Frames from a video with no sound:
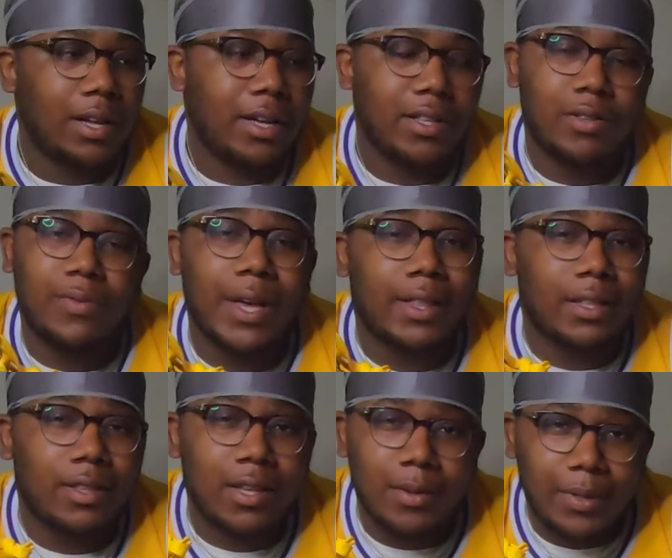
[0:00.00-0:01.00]
The fact that
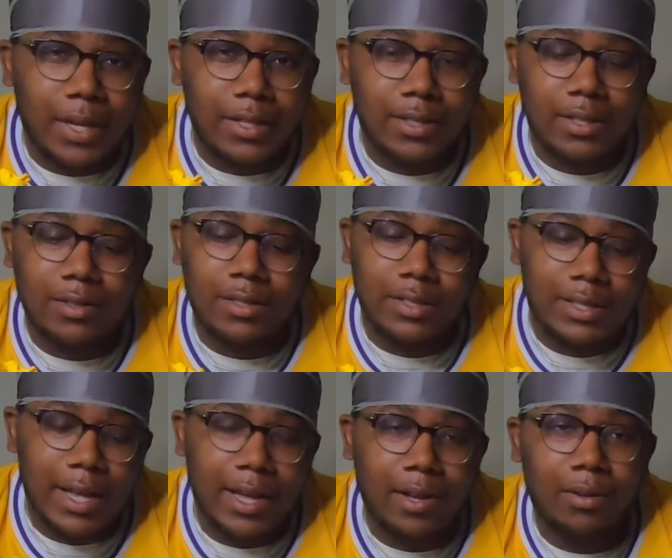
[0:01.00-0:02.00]
the NBA season is
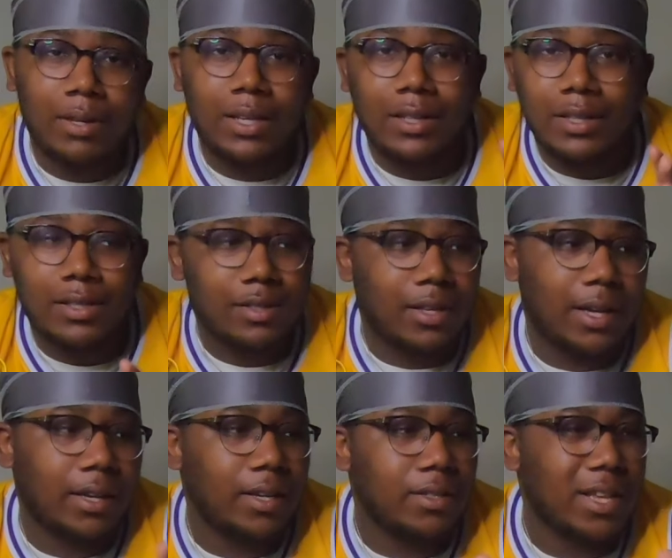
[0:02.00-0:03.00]
down and this is
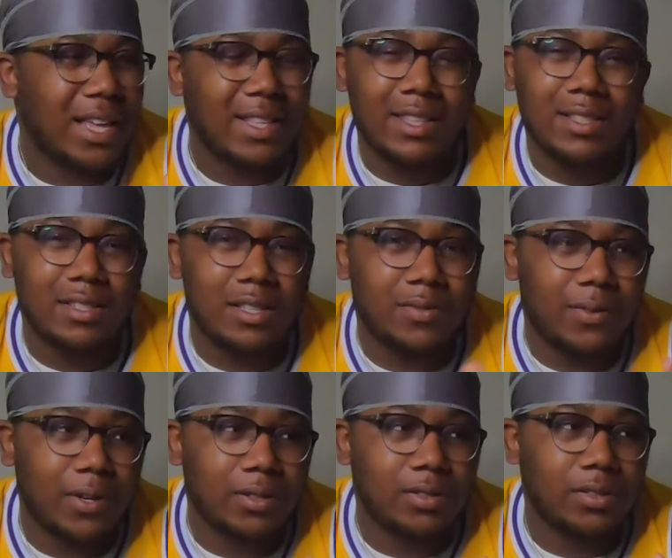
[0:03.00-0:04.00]
like I think this is his
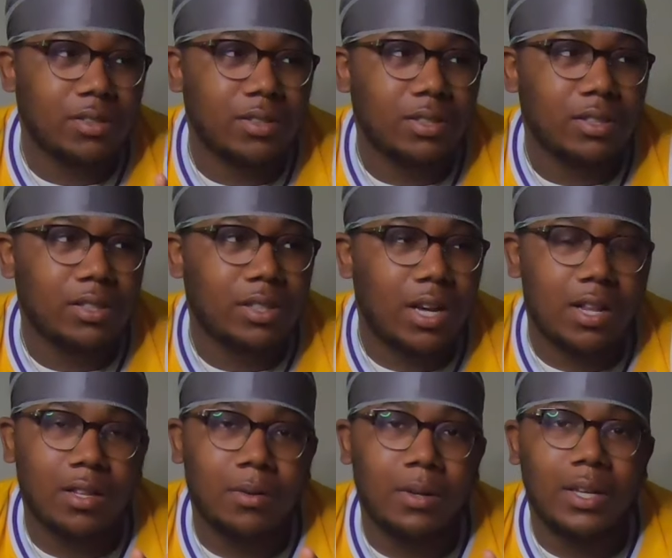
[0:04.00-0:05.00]
first
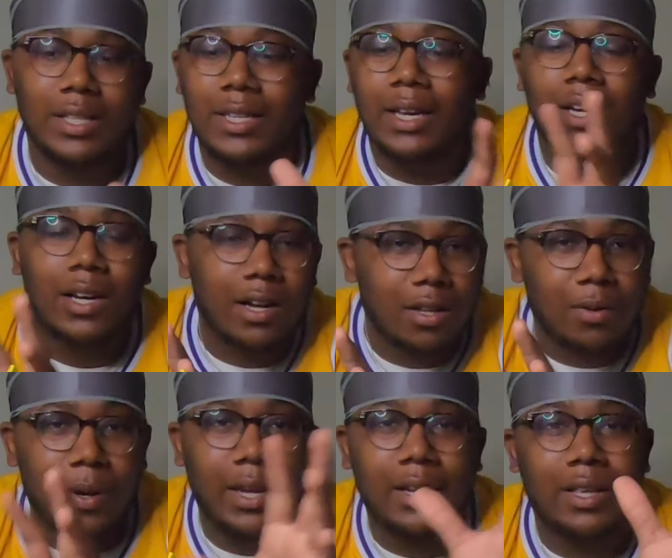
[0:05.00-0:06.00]
color. It's like a
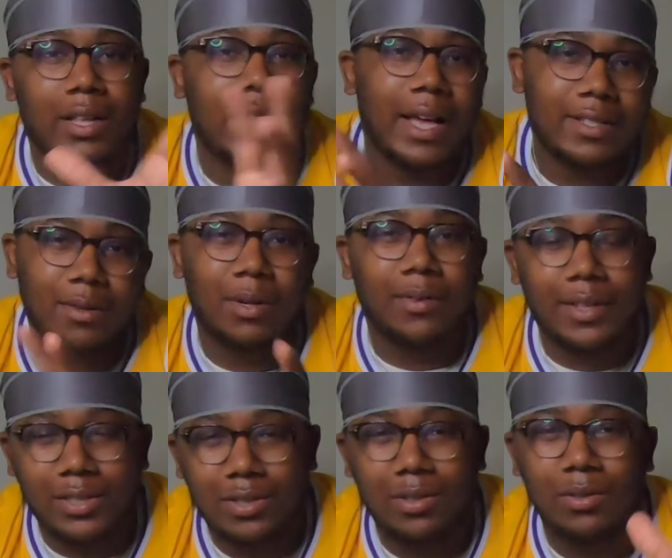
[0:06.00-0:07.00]
colorway in a classic one of
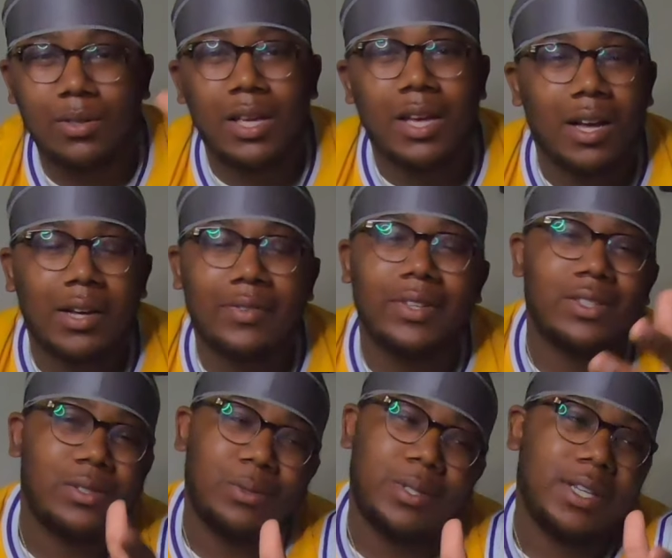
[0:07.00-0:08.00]
his shoes of his
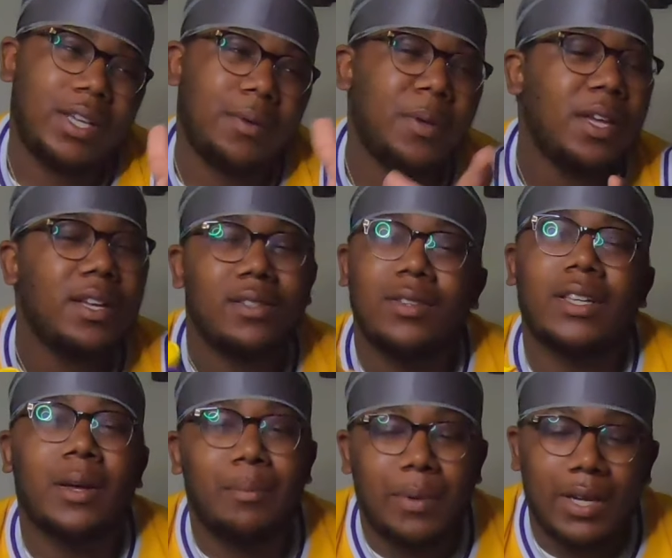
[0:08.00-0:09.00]
new team. So it's
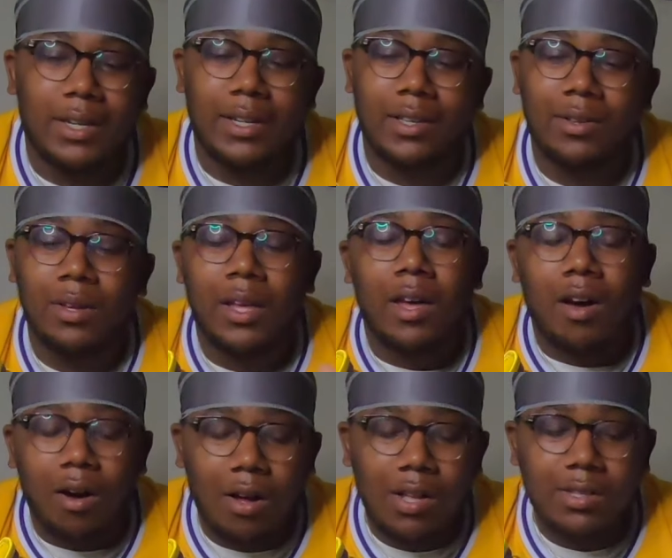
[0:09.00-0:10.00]
like a big deal.
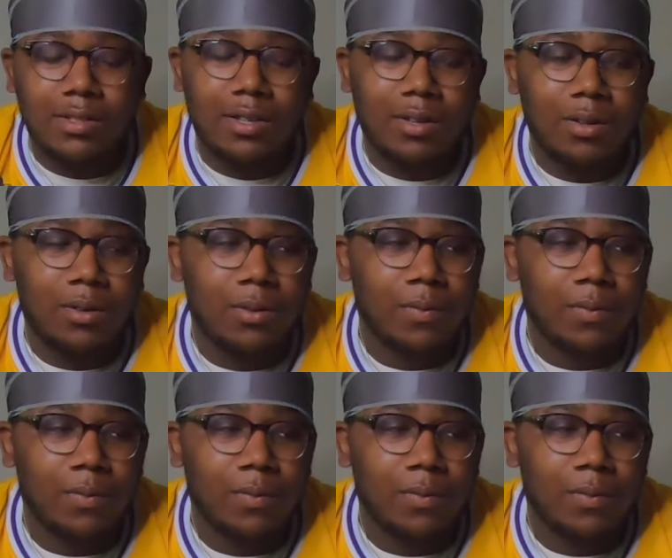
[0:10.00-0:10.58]
Also,